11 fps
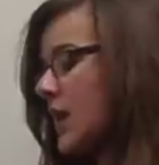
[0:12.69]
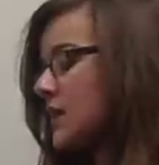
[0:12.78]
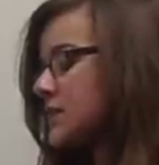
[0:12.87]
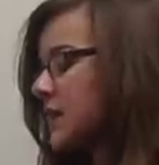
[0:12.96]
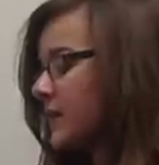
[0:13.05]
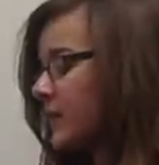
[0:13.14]

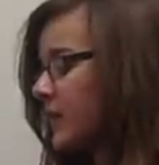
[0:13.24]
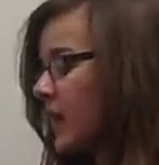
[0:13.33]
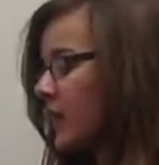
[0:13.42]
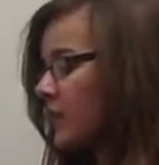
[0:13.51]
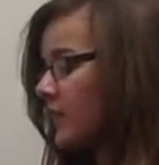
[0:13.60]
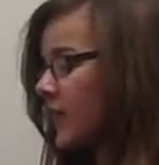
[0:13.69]
Except for the
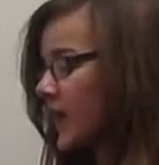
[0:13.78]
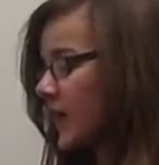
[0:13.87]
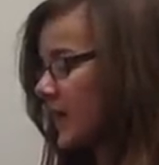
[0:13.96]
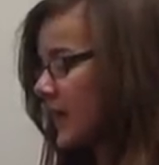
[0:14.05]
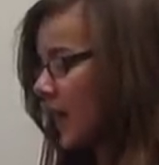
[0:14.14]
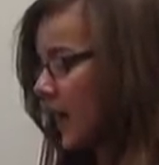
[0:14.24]
elephant,
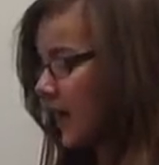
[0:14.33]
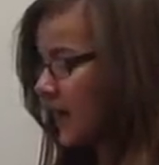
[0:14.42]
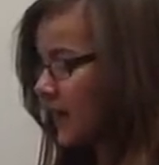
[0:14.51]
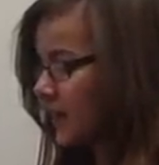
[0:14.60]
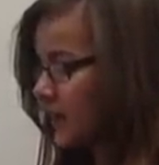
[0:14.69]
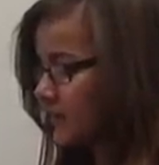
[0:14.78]
he had
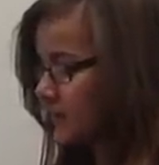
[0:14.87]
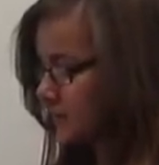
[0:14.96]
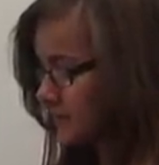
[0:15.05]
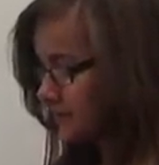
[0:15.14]
hiccups.